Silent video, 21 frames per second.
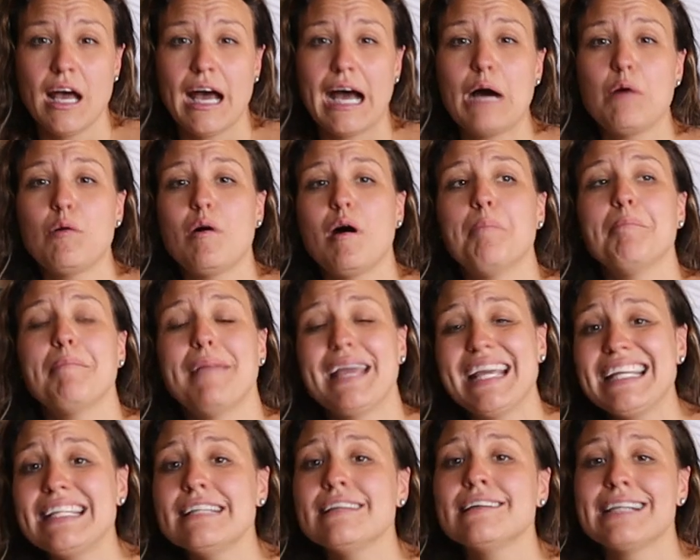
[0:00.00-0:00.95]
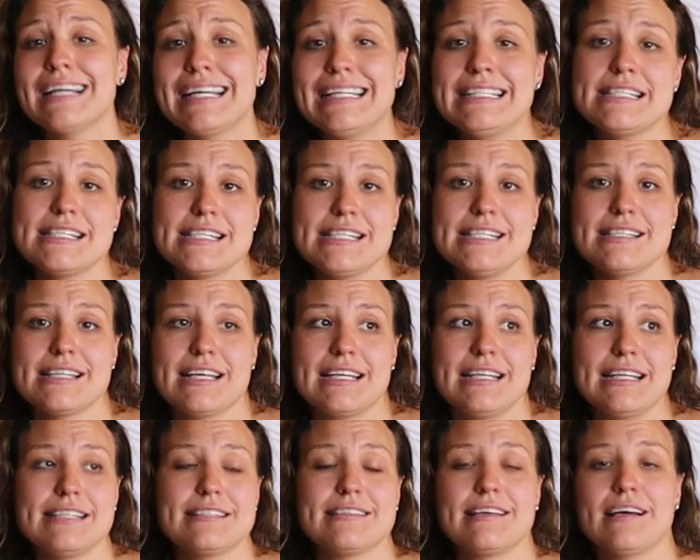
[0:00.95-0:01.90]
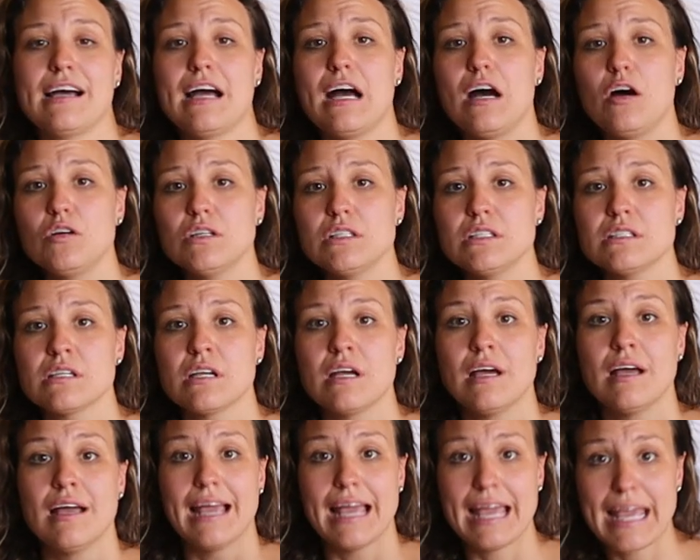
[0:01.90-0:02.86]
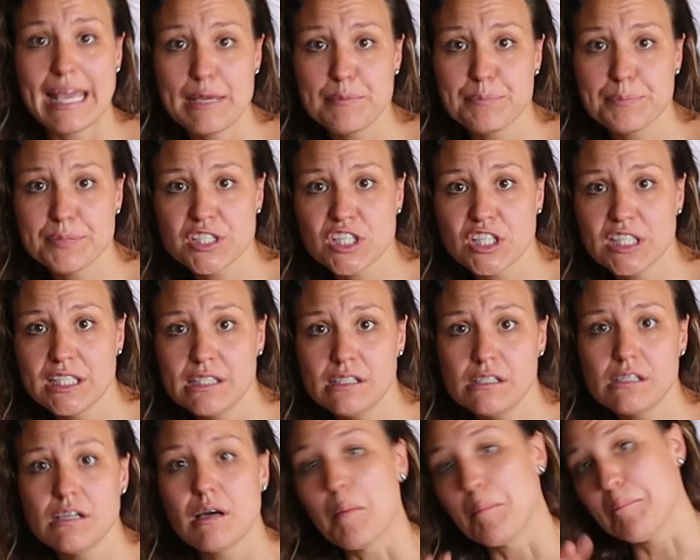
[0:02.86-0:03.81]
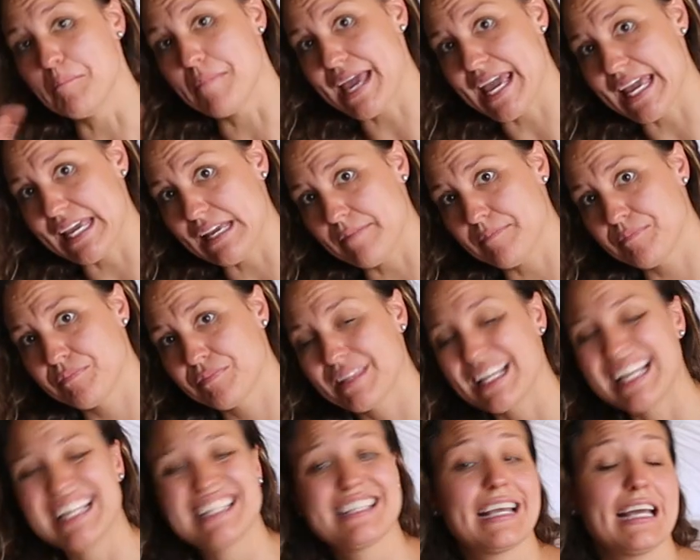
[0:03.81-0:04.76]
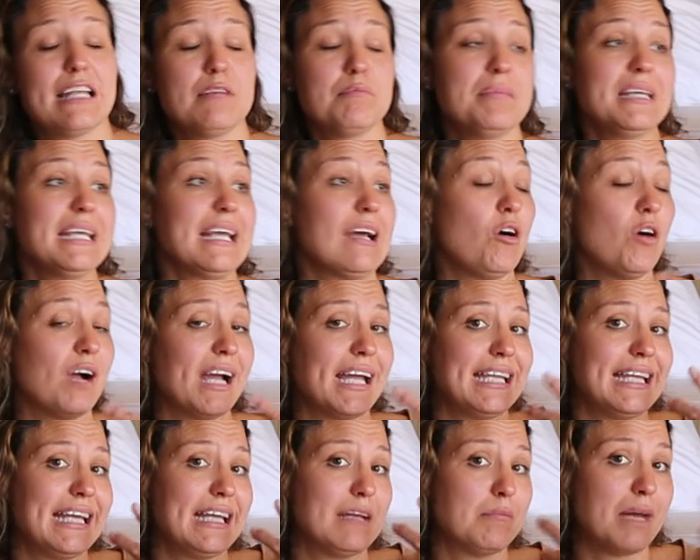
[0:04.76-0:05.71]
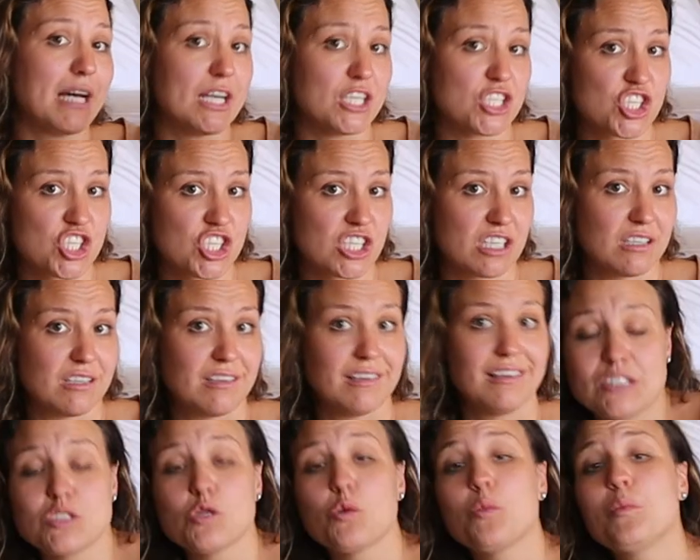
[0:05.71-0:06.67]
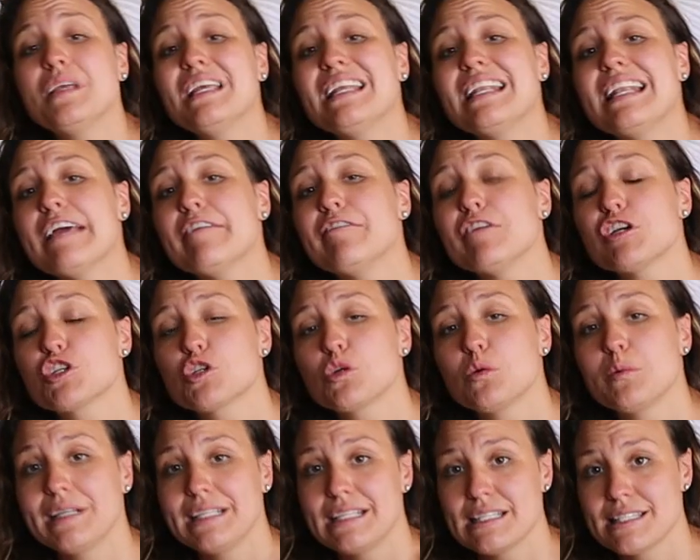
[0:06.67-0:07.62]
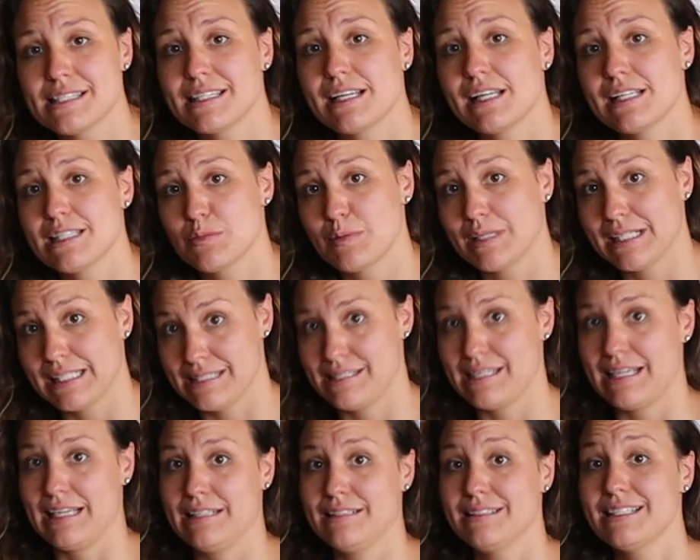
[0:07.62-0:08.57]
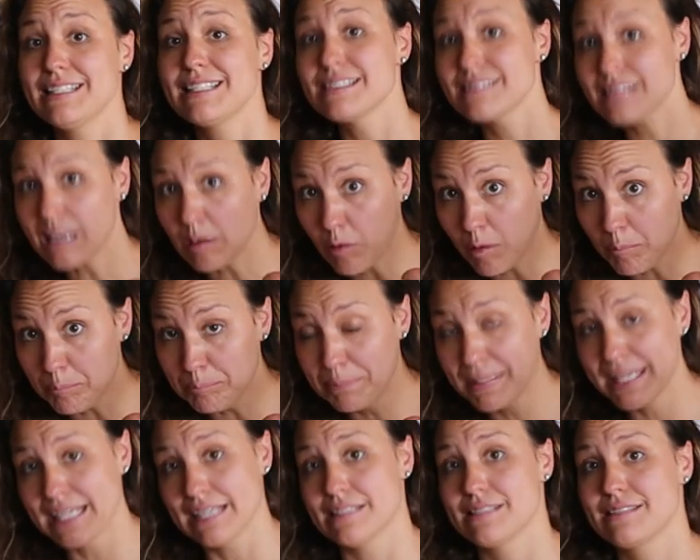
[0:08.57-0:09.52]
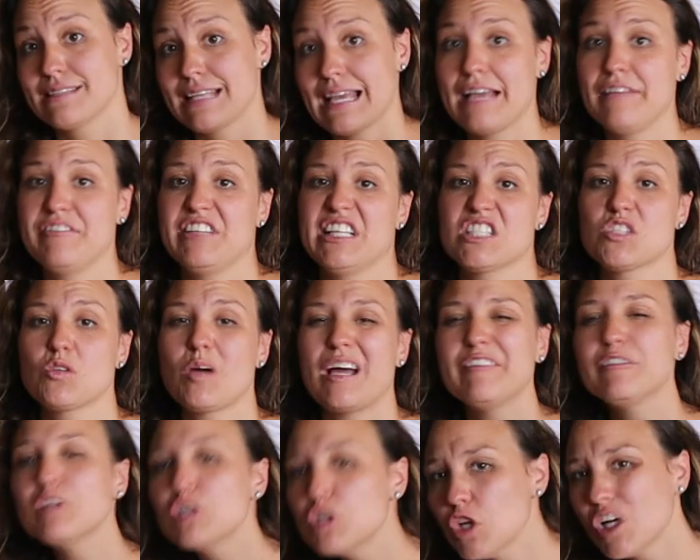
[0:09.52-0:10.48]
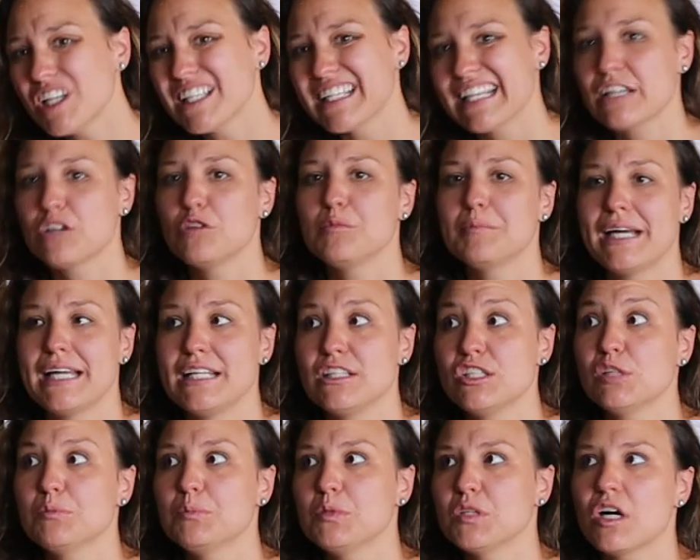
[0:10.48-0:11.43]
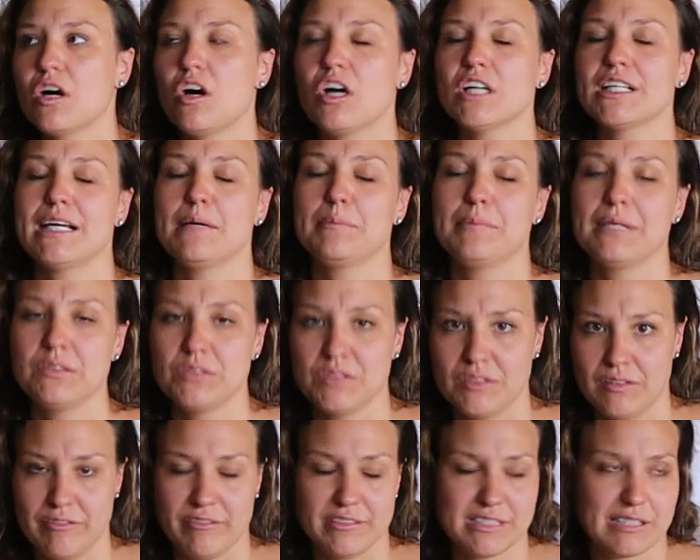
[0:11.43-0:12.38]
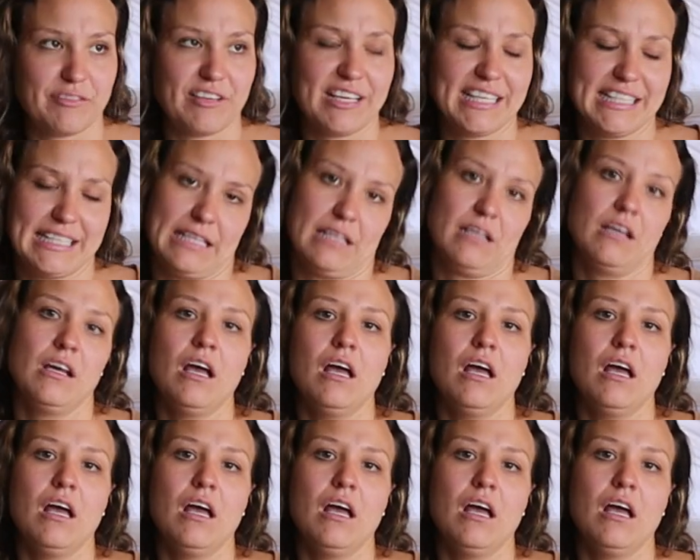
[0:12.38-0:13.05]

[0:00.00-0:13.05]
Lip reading: Our main rain season is around April, May. It can be already in March. So we are never sure when it starts, when it's ends. This is our biggest, the heaviest. So I would not recommend you book a hot air balloon safari there.